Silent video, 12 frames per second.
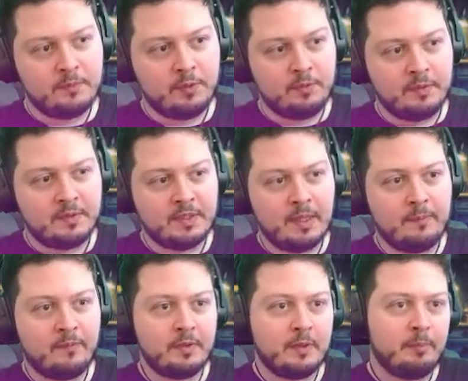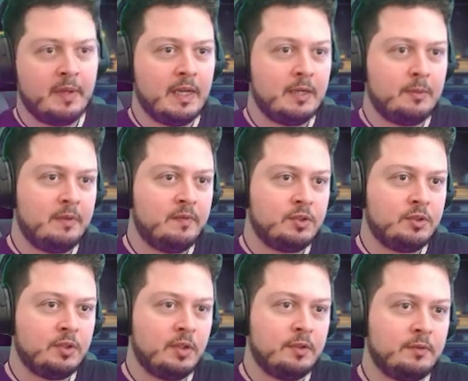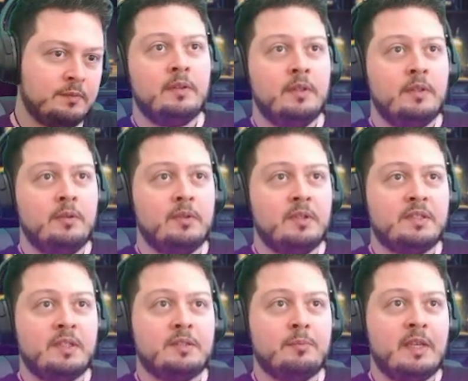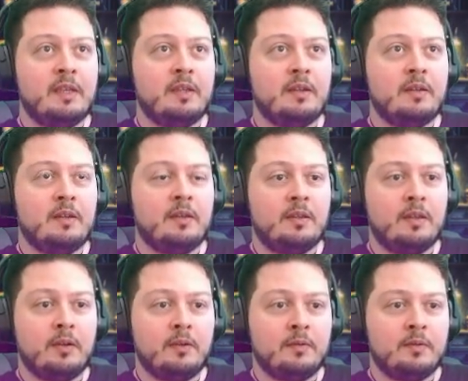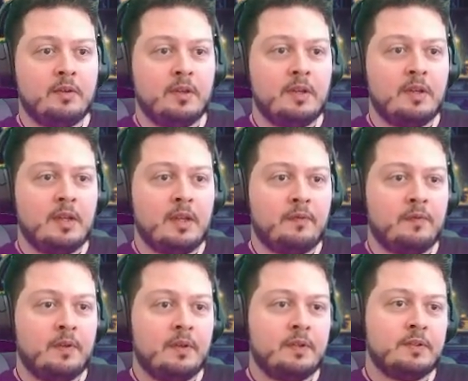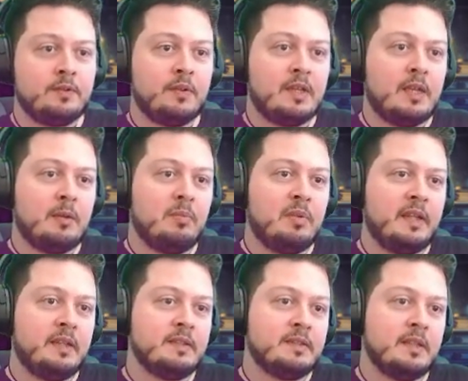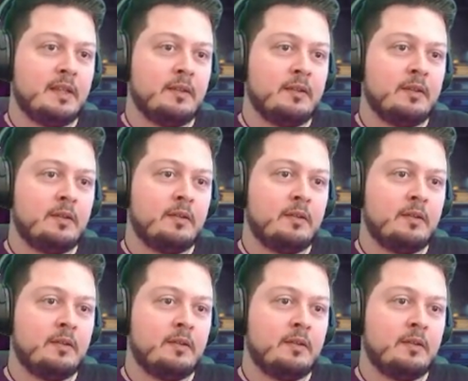Do the same for the bottom of his shirt. We just need to make it, you know, good enough so it kind of blends in.